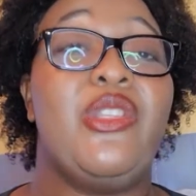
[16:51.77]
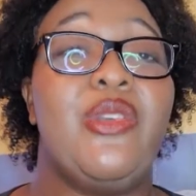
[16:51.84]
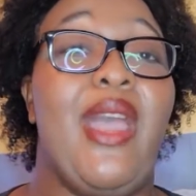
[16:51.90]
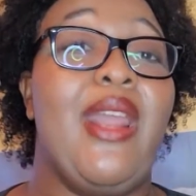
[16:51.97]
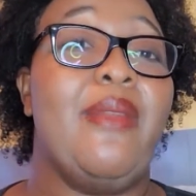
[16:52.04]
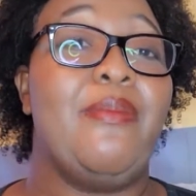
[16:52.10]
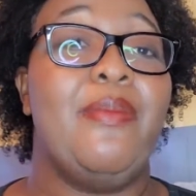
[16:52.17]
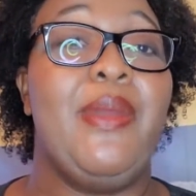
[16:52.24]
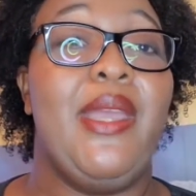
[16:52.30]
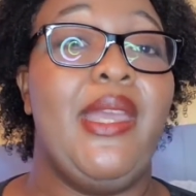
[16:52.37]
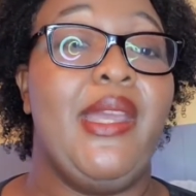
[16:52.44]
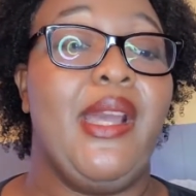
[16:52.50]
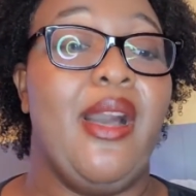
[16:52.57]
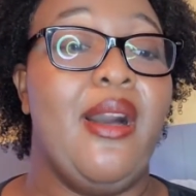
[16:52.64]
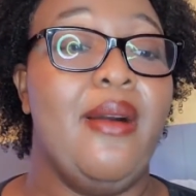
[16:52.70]
try to
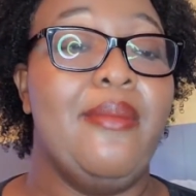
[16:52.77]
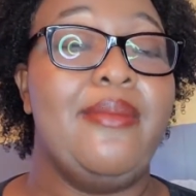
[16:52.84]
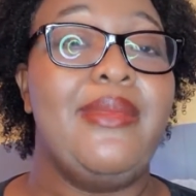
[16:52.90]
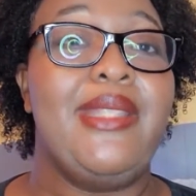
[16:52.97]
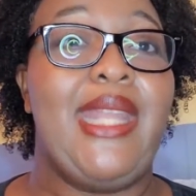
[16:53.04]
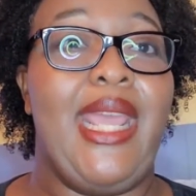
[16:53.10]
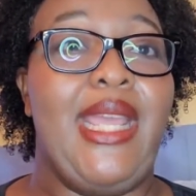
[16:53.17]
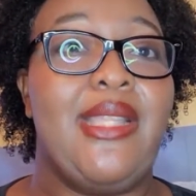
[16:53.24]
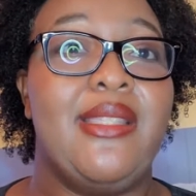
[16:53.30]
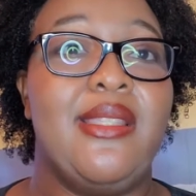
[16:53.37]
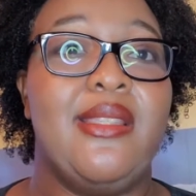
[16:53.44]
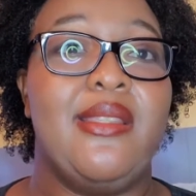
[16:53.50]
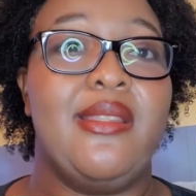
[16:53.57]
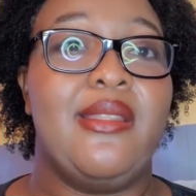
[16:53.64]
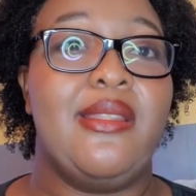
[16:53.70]
pick
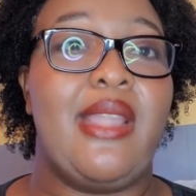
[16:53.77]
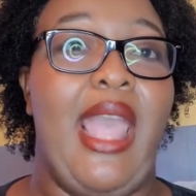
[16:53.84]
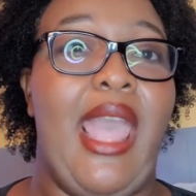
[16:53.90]
dates,